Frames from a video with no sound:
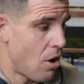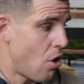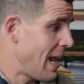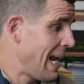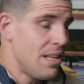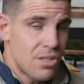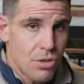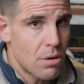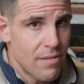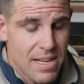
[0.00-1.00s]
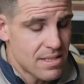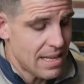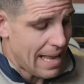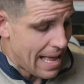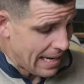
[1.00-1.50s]
on any sort of
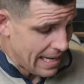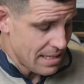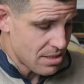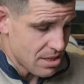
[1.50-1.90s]
SLR lens,